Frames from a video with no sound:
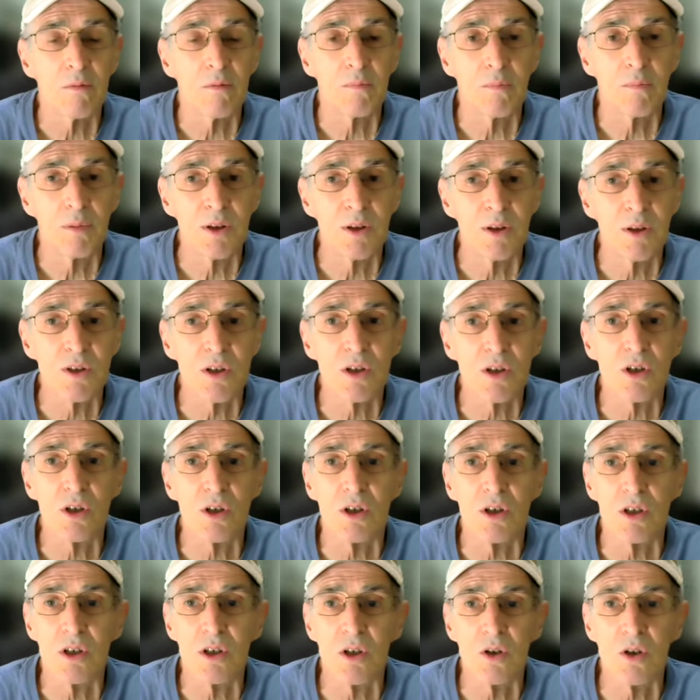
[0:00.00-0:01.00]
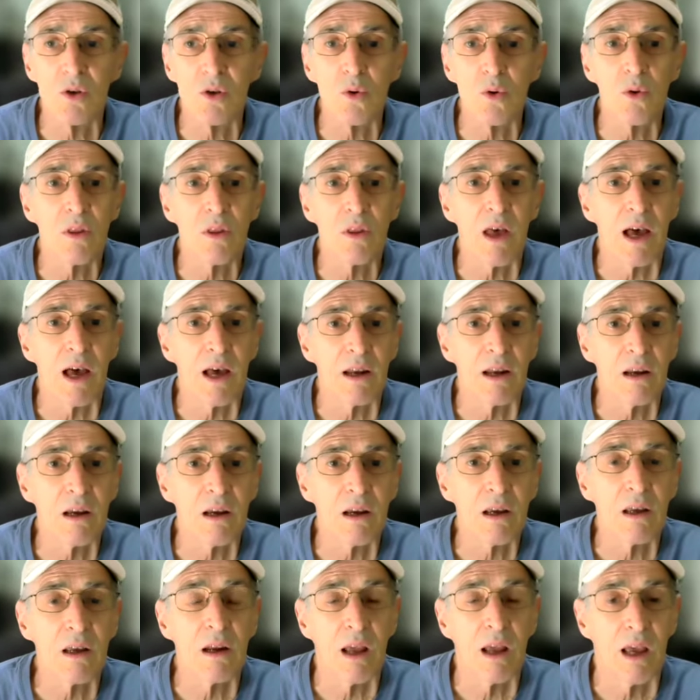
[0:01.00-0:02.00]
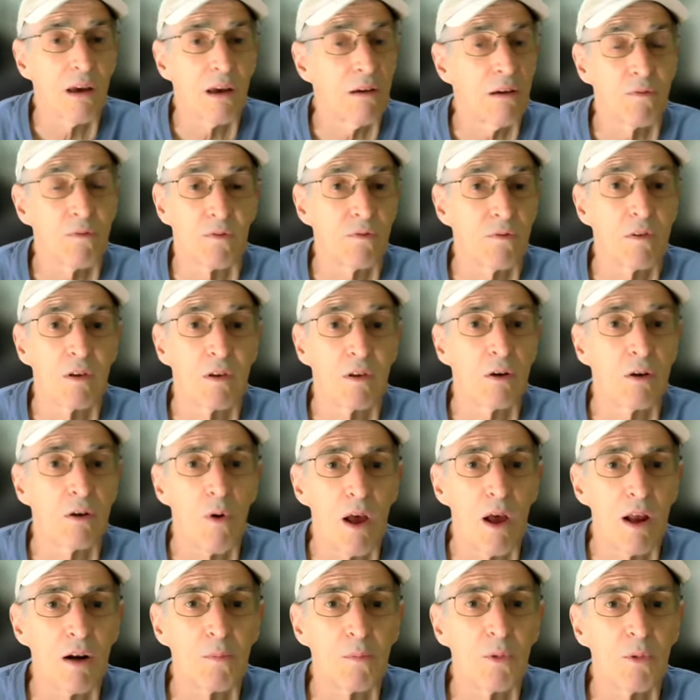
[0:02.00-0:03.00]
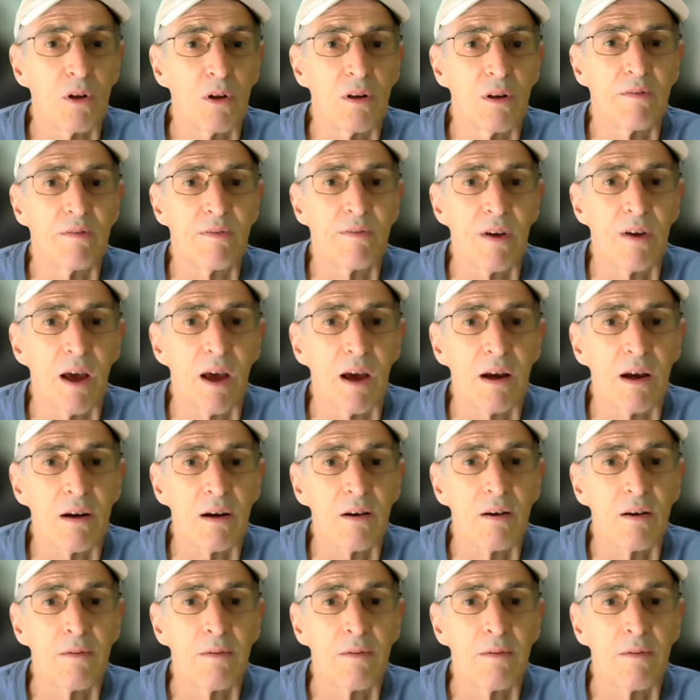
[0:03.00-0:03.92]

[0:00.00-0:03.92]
position to do that, it can have incredible effect.